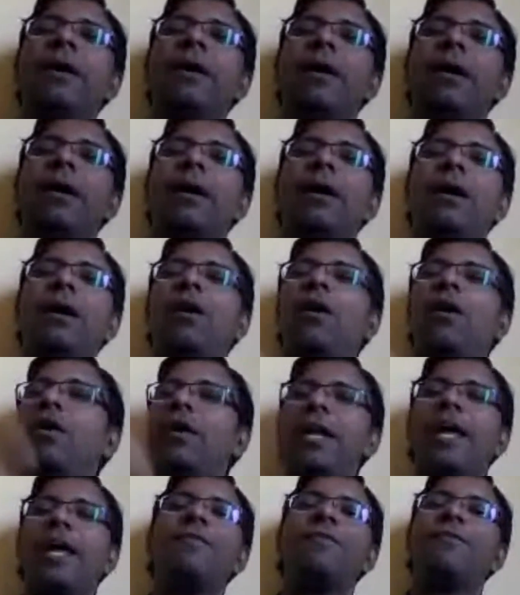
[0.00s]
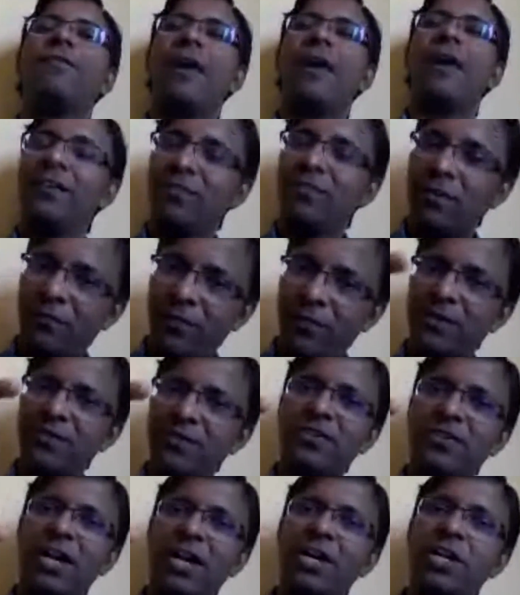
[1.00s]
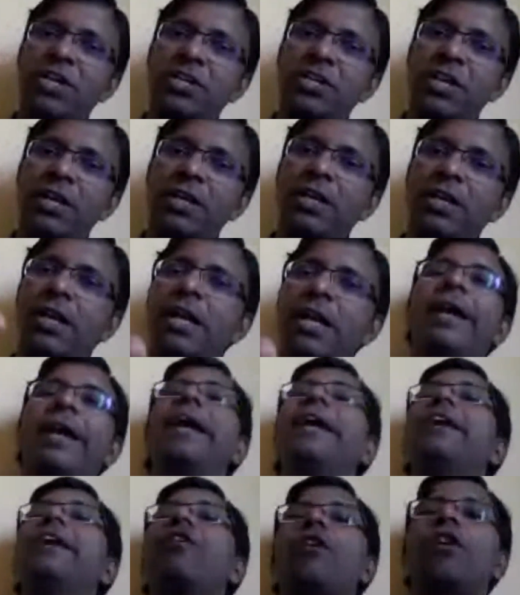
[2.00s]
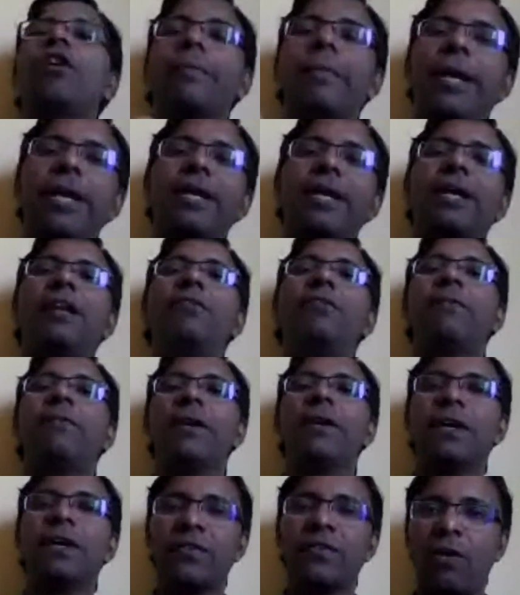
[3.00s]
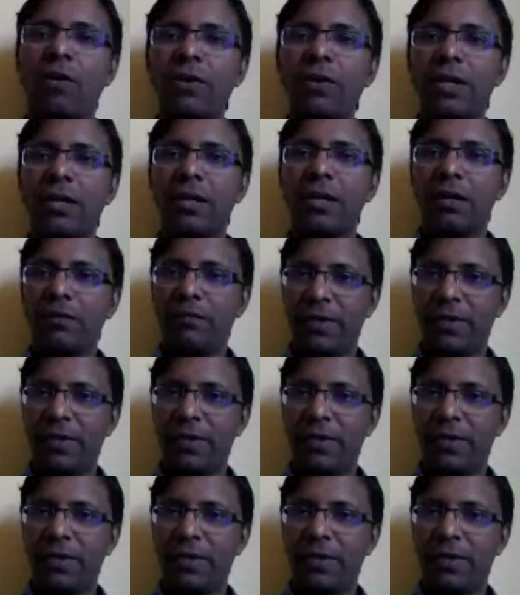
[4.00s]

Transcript: or F as the first condition, it automatically figures out,